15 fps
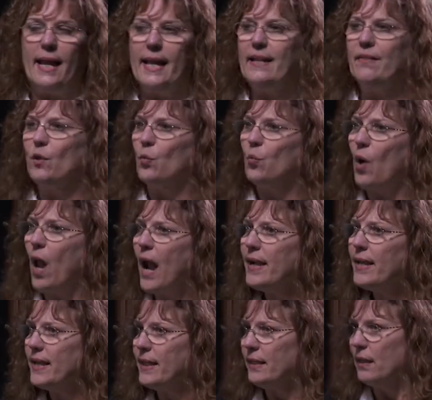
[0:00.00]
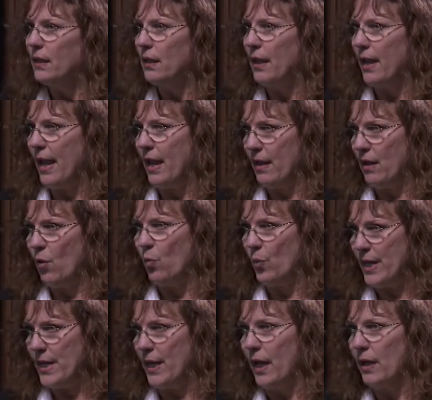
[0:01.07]
In the writing
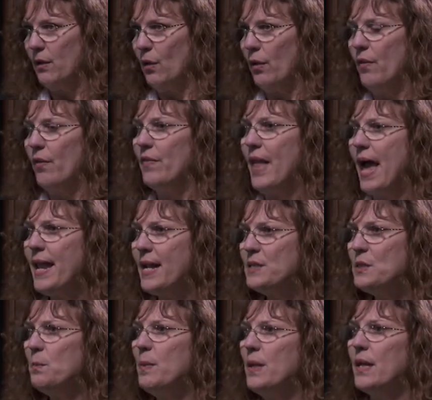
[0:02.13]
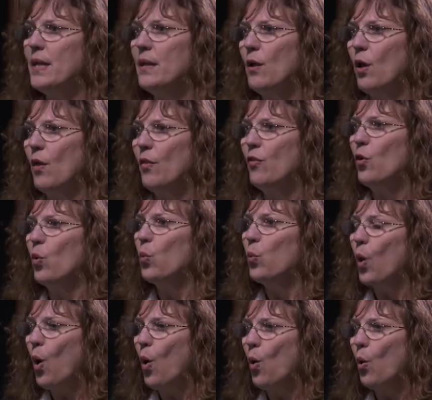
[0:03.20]
arena, that has been the
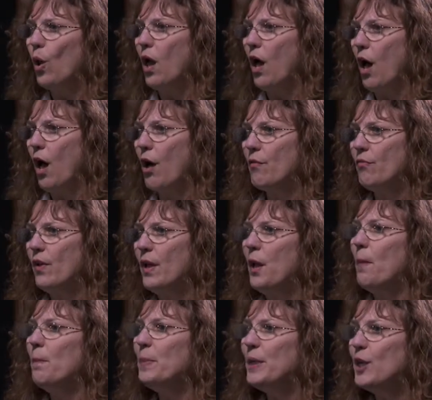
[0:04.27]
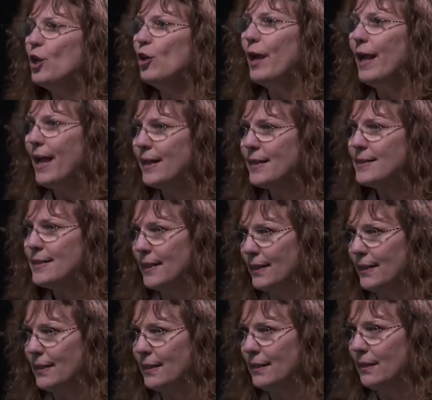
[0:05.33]
role of peer
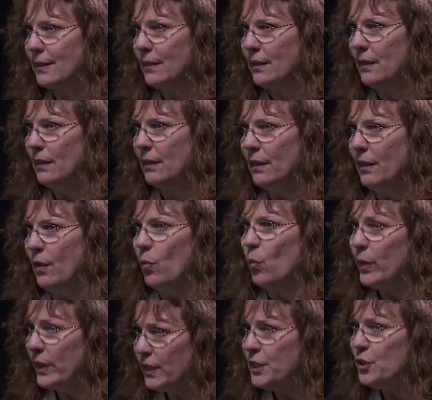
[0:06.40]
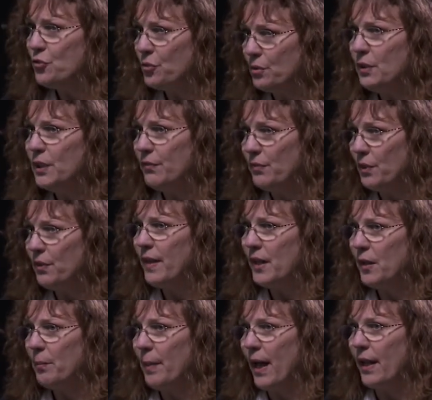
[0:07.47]
editing. Really and truly, if you
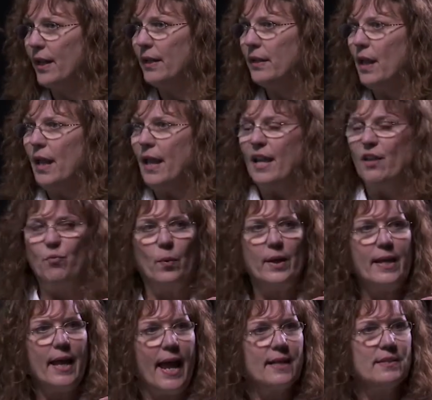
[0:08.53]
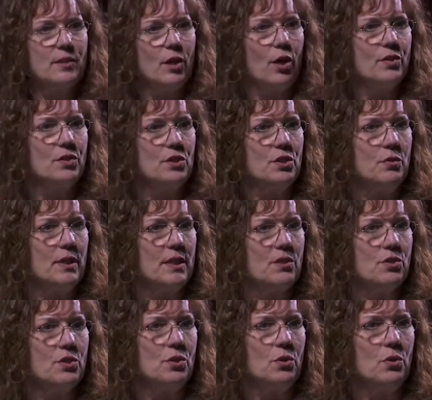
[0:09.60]
think about it, if we ask our
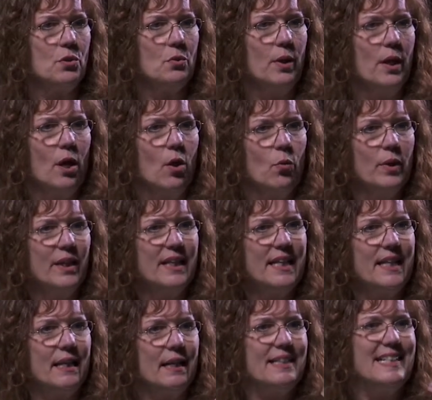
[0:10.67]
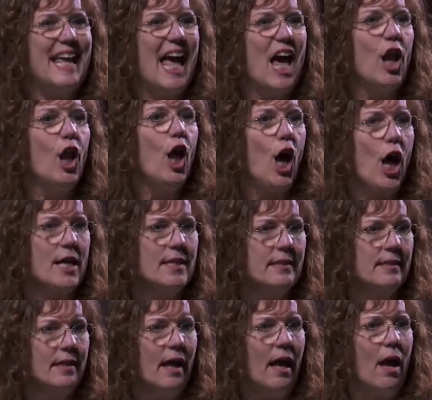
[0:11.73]
students to really tell us